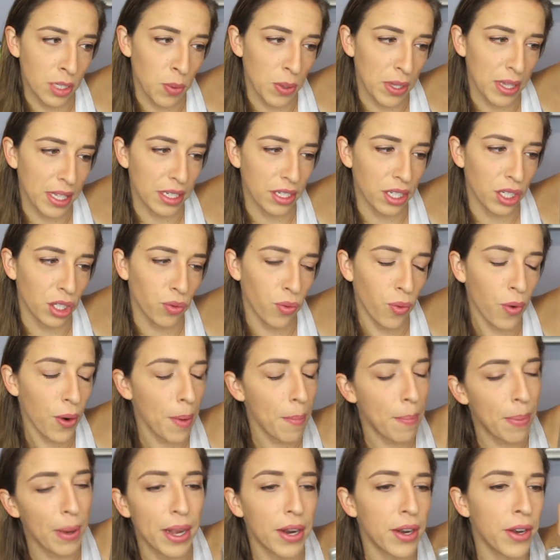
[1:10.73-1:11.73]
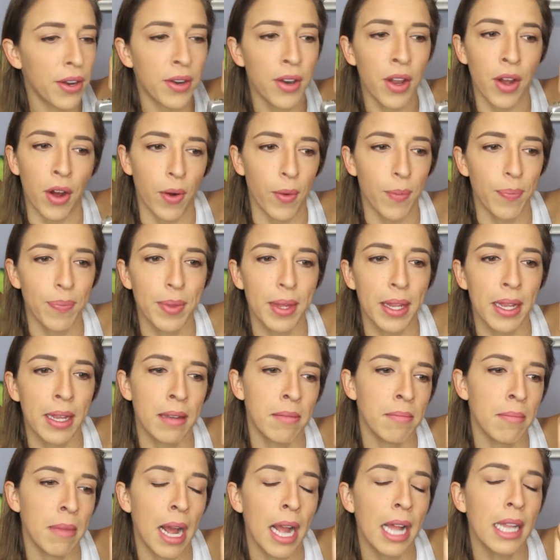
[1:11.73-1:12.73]
is what this is for, but no.
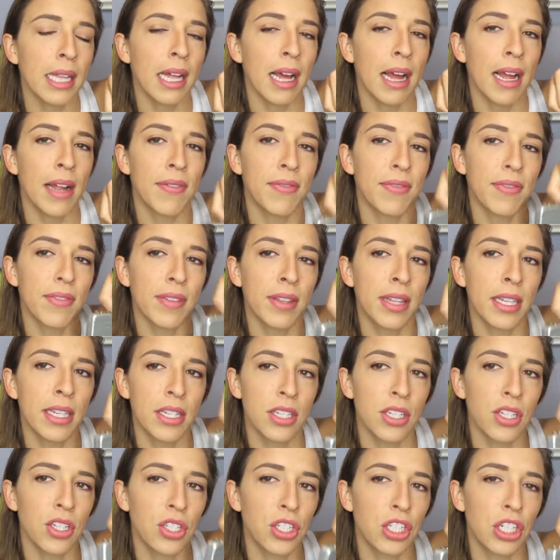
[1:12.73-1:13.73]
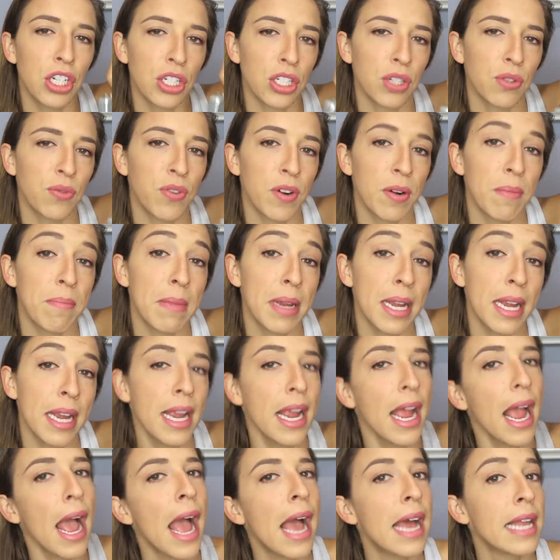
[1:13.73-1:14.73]
In my life, this is just for
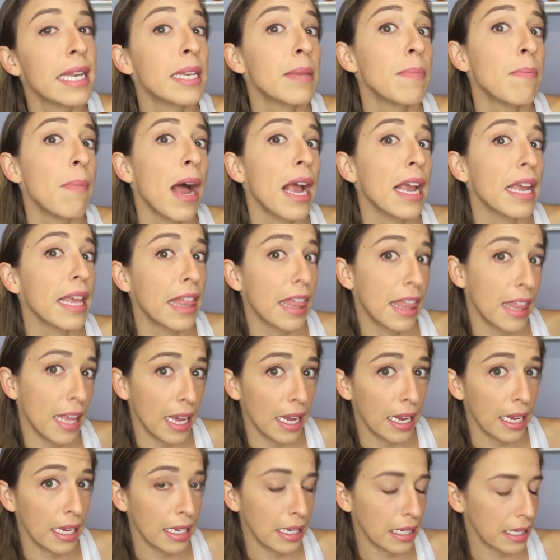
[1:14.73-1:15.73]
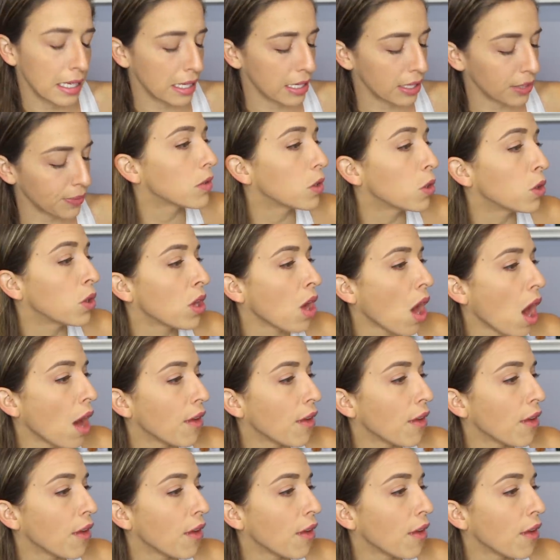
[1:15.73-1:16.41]
me and my things. To the